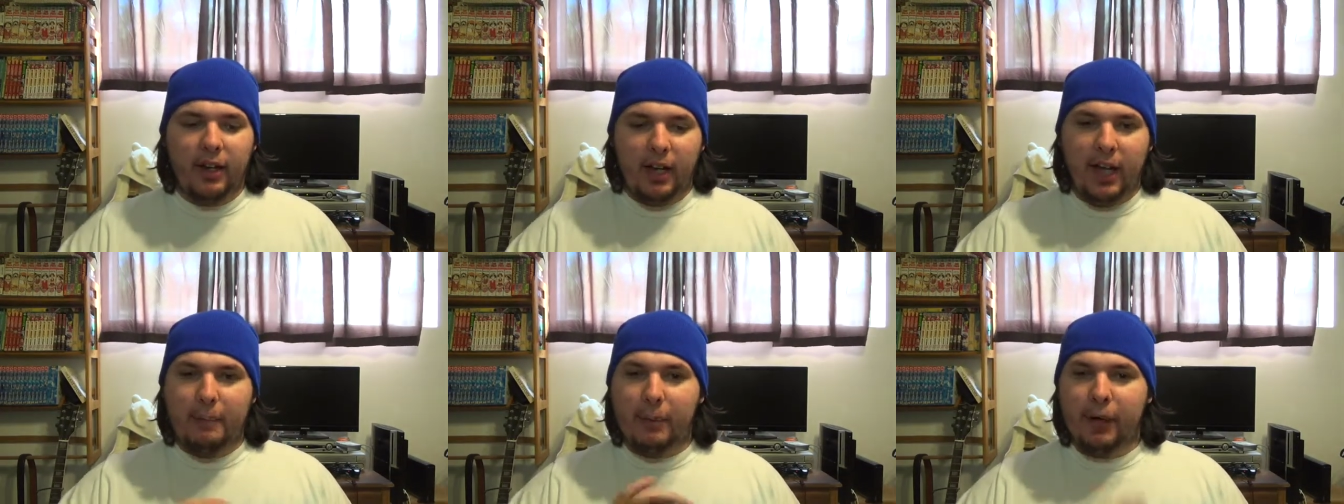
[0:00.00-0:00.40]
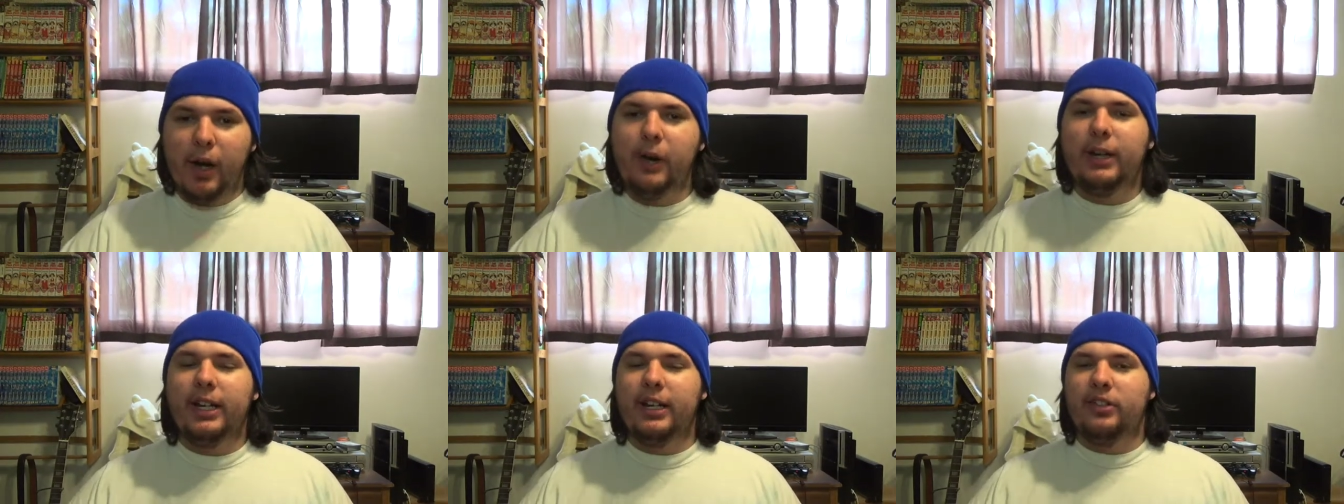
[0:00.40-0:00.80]
a
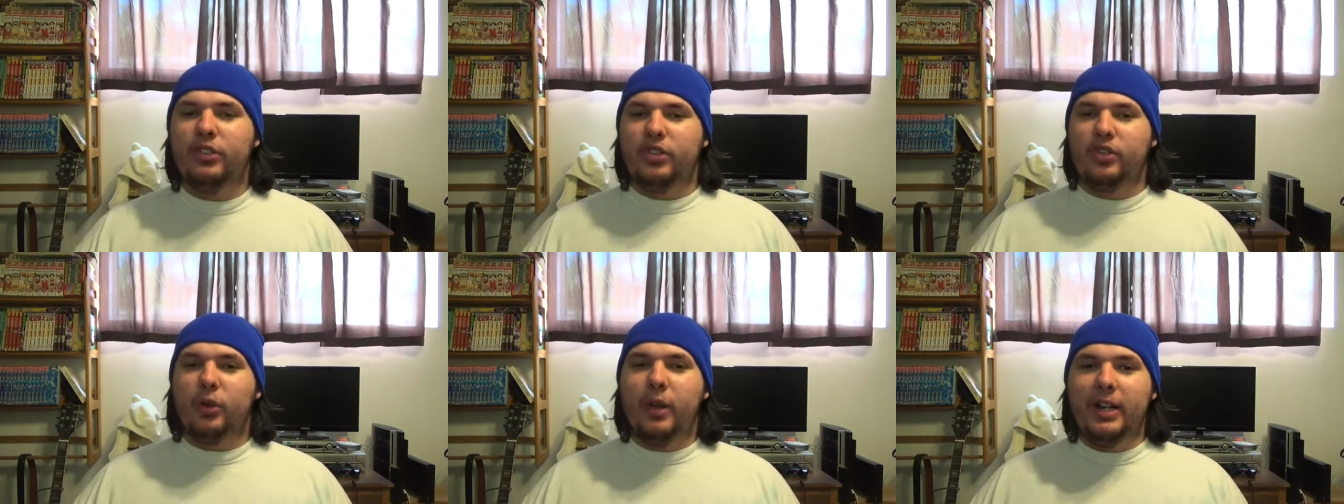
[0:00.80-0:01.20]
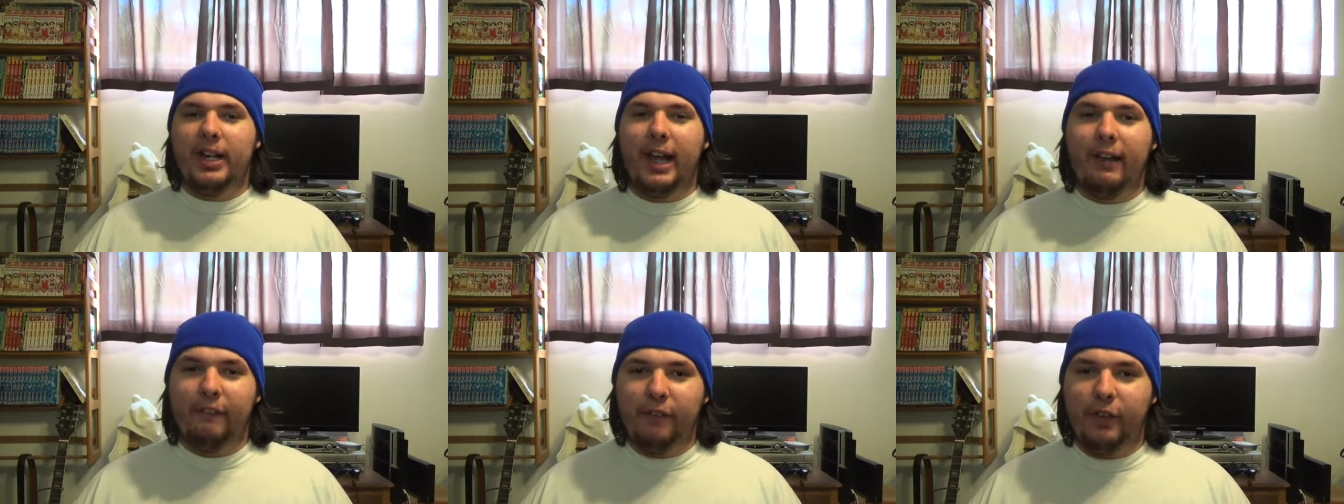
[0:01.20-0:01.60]
pagoda gets destroyed
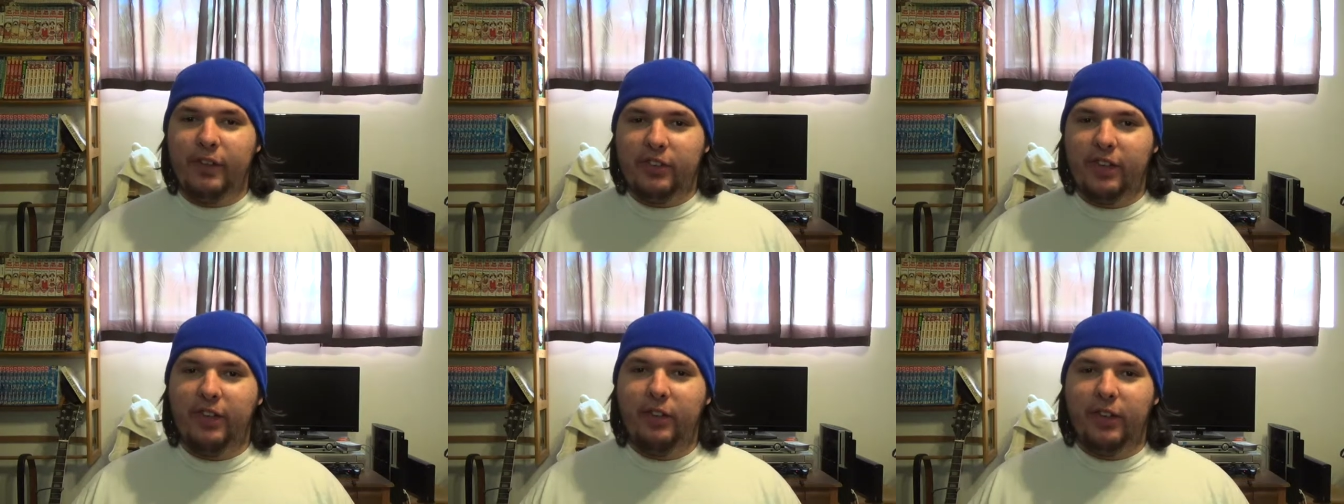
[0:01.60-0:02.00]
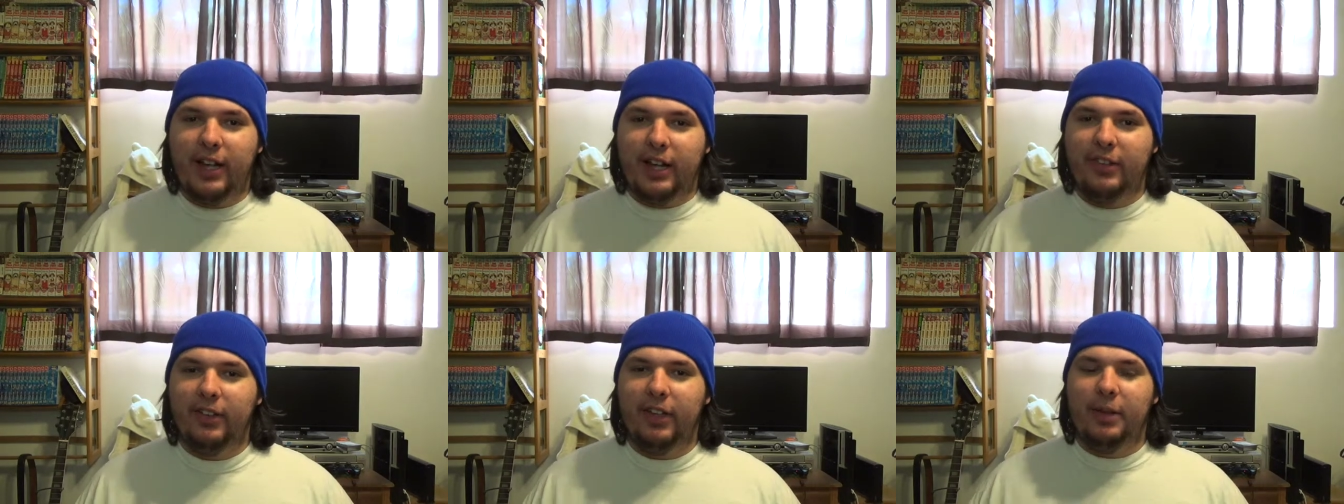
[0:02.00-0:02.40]
in every single
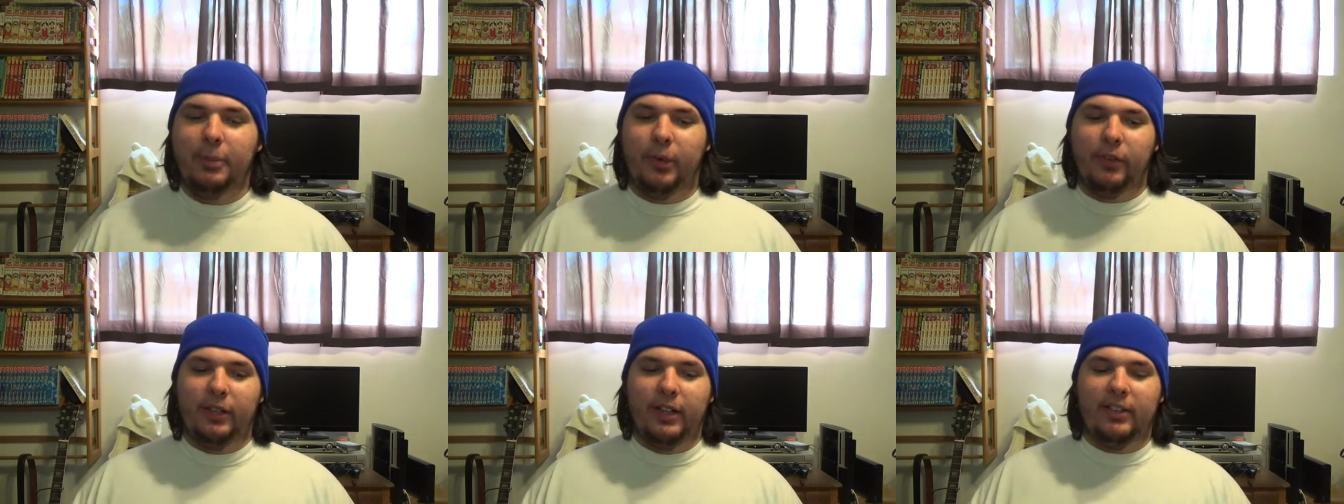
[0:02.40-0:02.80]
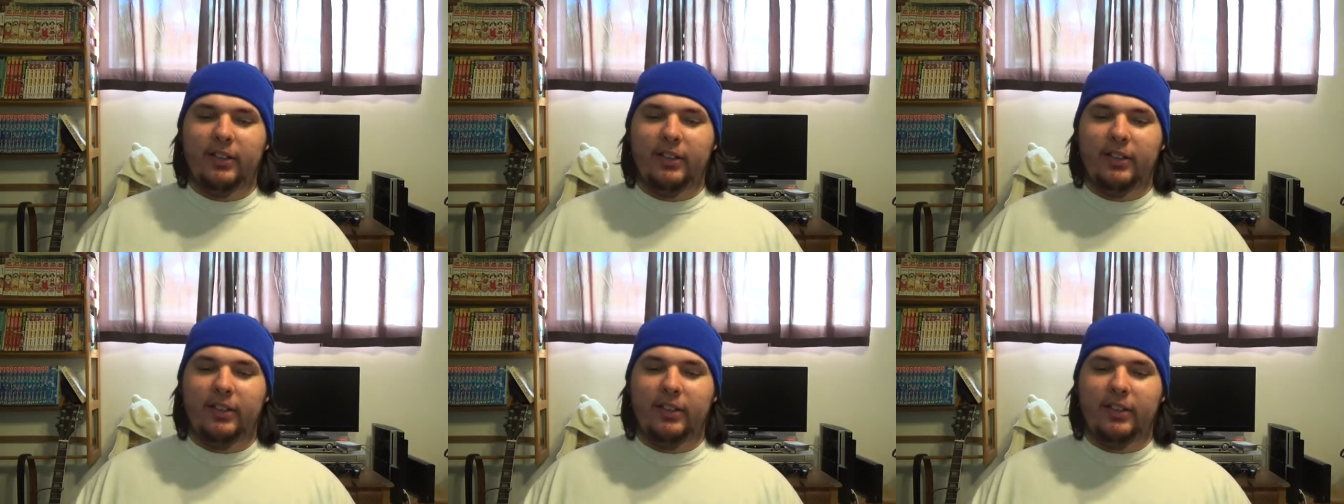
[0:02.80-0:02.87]
Godzilla movie.